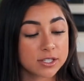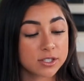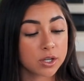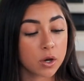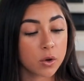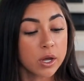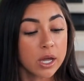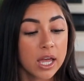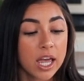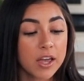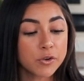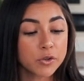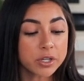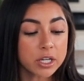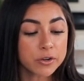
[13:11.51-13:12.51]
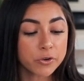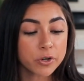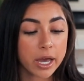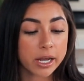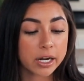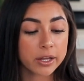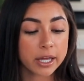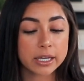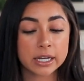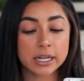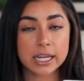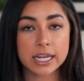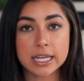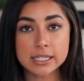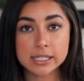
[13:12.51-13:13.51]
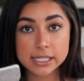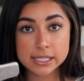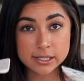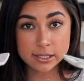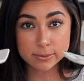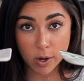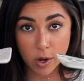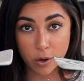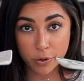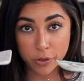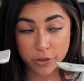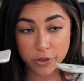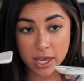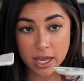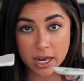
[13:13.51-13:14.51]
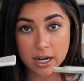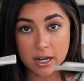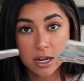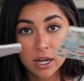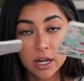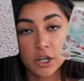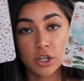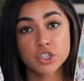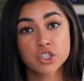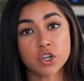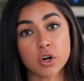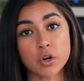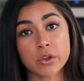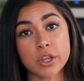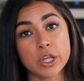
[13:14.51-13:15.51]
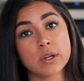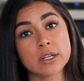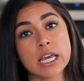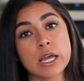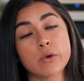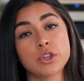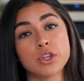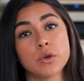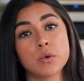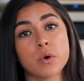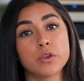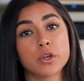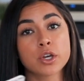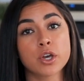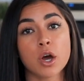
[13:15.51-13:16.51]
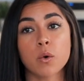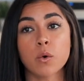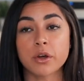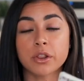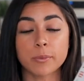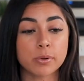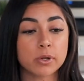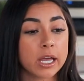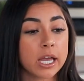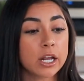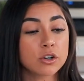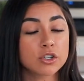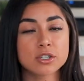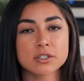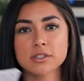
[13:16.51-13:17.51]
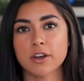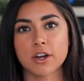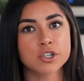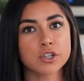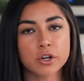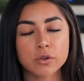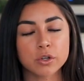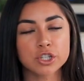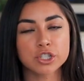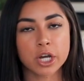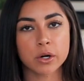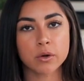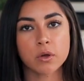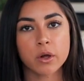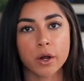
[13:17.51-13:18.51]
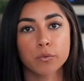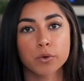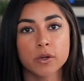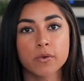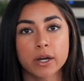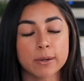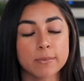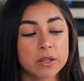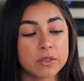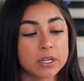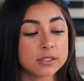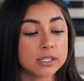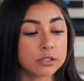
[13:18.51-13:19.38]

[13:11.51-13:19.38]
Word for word: So if you're looking for kind of like an easy, small, thin journal that you can take with you on the go or on the plane, or just a journal in general, I really recommend these.